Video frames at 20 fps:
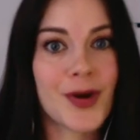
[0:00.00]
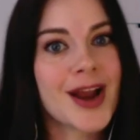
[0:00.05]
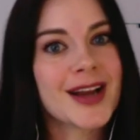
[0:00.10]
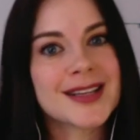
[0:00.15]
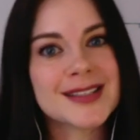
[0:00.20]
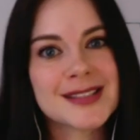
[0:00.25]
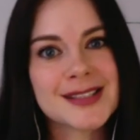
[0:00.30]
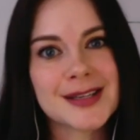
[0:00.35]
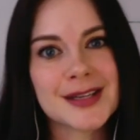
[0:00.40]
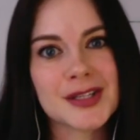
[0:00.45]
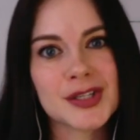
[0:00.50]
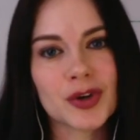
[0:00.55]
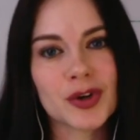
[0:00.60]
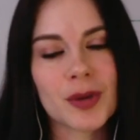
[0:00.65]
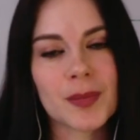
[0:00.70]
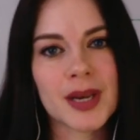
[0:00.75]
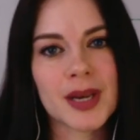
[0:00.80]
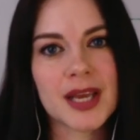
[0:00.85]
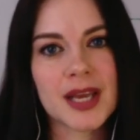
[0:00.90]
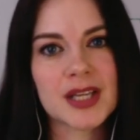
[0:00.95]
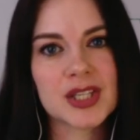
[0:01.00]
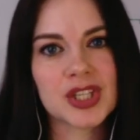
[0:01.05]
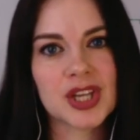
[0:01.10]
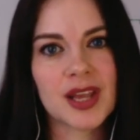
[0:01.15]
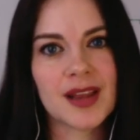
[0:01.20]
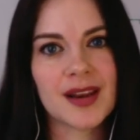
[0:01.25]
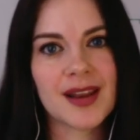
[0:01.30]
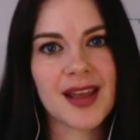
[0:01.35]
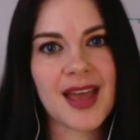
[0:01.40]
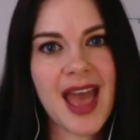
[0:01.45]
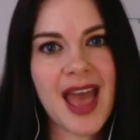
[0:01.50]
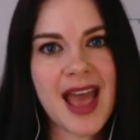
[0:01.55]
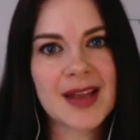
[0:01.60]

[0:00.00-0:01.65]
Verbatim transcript: pregnancy discrimination.